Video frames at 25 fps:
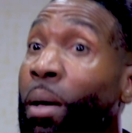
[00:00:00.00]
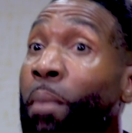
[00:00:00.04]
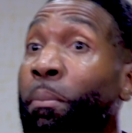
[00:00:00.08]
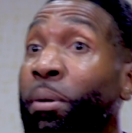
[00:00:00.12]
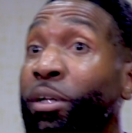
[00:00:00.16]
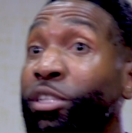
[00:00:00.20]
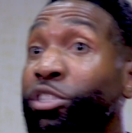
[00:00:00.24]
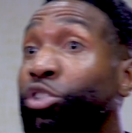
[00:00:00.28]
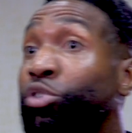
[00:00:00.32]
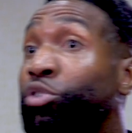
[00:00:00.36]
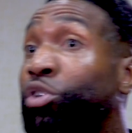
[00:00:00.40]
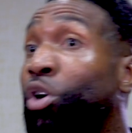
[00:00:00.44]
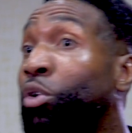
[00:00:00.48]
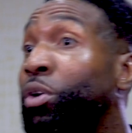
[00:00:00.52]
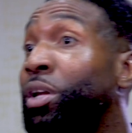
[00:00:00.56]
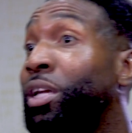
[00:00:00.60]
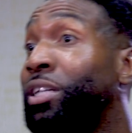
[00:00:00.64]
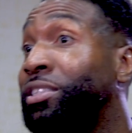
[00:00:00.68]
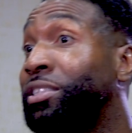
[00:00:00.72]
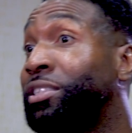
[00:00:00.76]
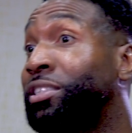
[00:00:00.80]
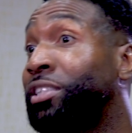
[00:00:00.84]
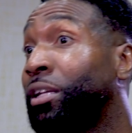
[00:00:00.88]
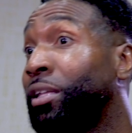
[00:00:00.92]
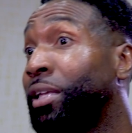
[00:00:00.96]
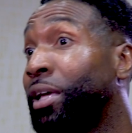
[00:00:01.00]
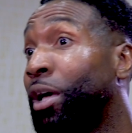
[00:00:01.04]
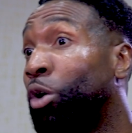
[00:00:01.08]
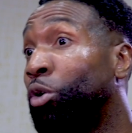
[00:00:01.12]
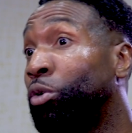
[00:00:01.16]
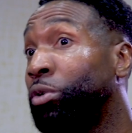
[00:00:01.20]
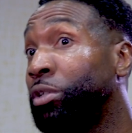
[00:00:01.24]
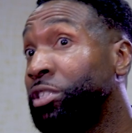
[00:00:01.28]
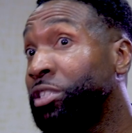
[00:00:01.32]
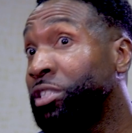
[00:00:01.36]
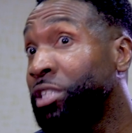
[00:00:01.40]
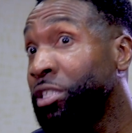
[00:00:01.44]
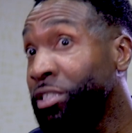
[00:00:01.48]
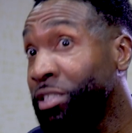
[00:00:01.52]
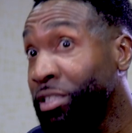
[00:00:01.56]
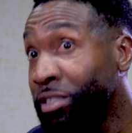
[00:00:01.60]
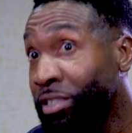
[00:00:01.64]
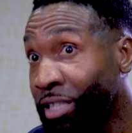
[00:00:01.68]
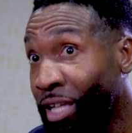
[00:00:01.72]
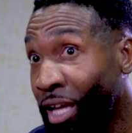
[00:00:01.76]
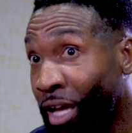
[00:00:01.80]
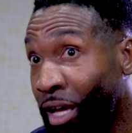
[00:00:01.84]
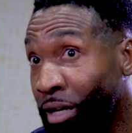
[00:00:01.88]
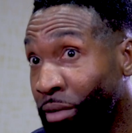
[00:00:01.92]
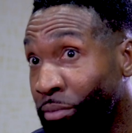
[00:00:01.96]
But you don't necessarily hold the sisters
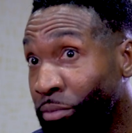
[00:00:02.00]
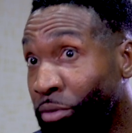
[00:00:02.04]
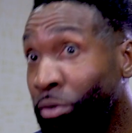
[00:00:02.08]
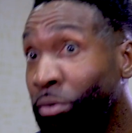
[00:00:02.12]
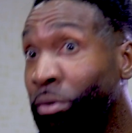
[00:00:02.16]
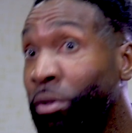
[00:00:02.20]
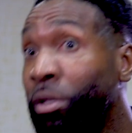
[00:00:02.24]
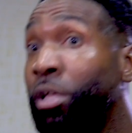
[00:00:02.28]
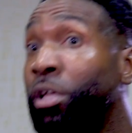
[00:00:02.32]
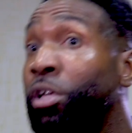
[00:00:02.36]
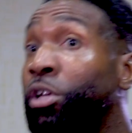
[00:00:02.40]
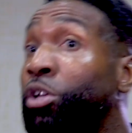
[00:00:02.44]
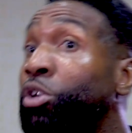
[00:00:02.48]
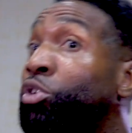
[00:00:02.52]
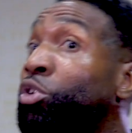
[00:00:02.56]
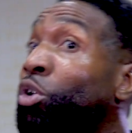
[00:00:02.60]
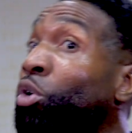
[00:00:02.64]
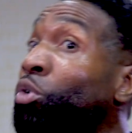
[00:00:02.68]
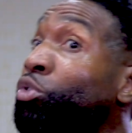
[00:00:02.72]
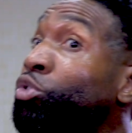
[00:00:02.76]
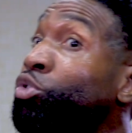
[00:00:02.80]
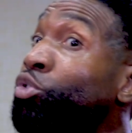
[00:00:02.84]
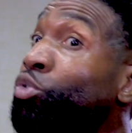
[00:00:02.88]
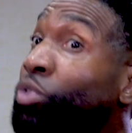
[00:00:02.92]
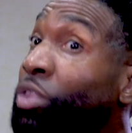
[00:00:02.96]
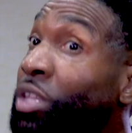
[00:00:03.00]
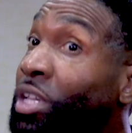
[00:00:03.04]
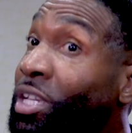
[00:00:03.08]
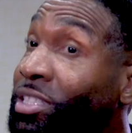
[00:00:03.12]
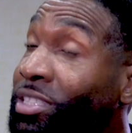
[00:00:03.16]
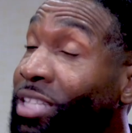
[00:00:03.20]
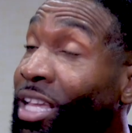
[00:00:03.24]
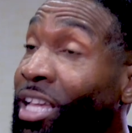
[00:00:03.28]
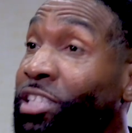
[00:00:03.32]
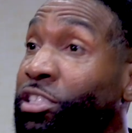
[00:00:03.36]
accountable, you don't do this.